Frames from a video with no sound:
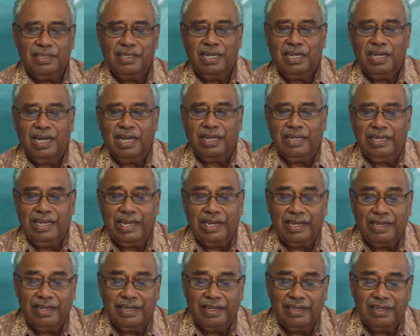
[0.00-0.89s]

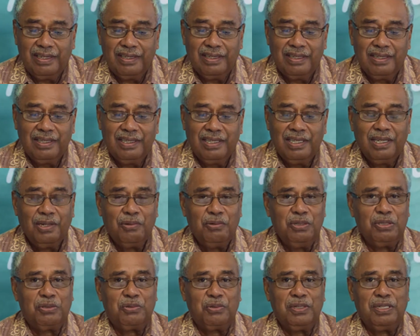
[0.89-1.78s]
again,
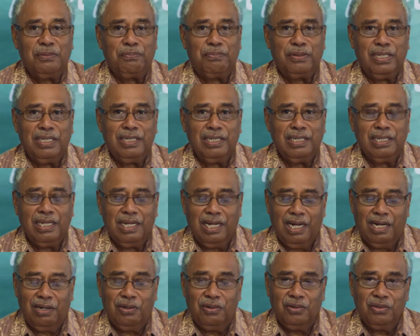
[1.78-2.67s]
which will bring
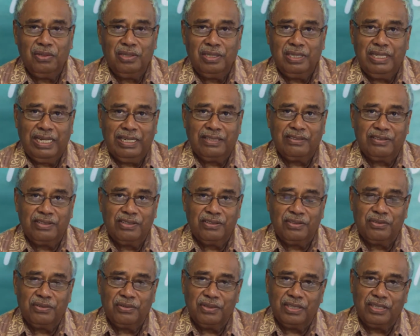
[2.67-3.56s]
our own debt
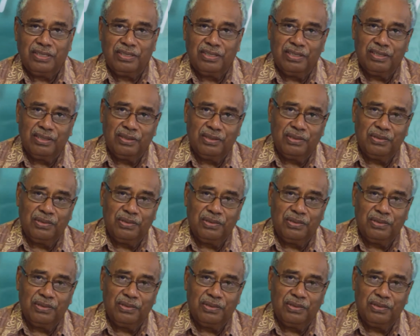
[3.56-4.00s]
situation